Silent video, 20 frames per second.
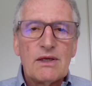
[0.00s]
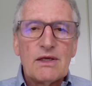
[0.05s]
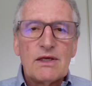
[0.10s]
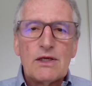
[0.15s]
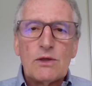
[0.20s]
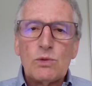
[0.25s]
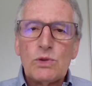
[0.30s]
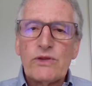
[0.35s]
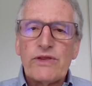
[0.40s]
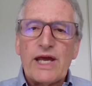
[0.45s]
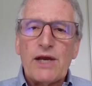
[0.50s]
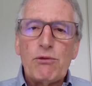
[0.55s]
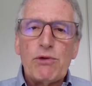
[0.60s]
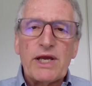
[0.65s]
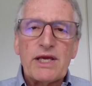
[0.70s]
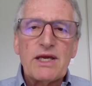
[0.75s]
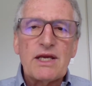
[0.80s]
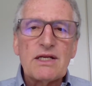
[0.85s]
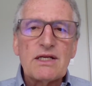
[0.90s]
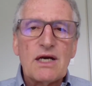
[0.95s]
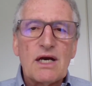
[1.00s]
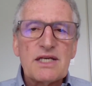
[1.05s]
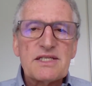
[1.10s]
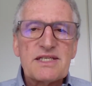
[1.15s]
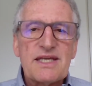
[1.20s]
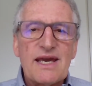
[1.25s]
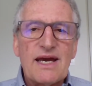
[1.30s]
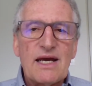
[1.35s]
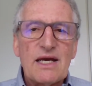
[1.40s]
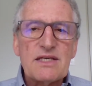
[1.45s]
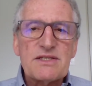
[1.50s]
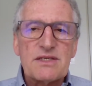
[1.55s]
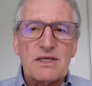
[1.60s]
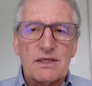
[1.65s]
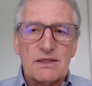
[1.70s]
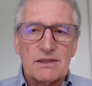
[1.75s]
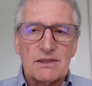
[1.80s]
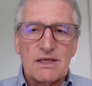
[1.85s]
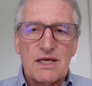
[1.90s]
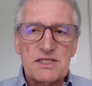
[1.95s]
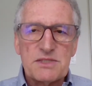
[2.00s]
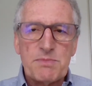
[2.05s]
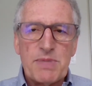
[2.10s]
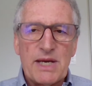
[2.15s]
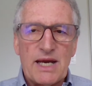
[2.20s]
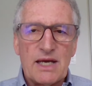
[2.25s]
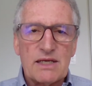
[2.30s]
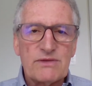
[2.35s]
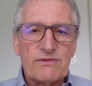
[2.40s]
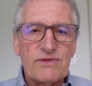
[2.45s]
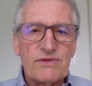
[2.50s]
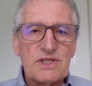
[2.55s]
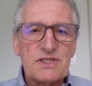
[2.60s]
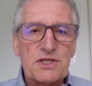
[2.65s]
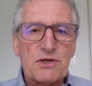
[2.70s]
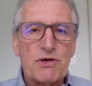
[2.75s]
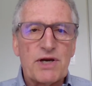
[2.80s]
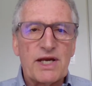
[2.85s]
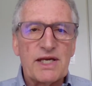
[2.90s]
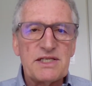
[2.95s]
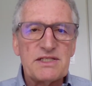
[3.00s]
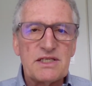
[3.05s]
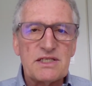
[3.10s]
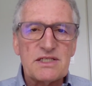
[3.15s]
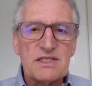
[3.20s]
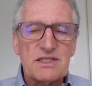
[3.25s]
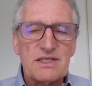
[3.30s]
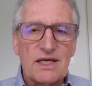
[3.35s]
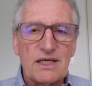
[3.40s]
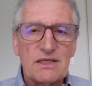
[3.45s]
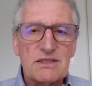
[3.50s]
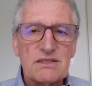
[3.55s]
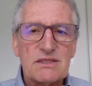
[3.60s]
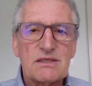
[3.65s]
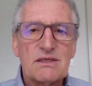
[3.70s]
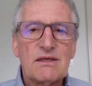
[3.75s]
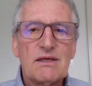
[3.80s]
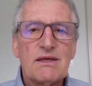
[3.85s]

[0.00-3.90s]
Will they recognise Gaza as part of this crazy state?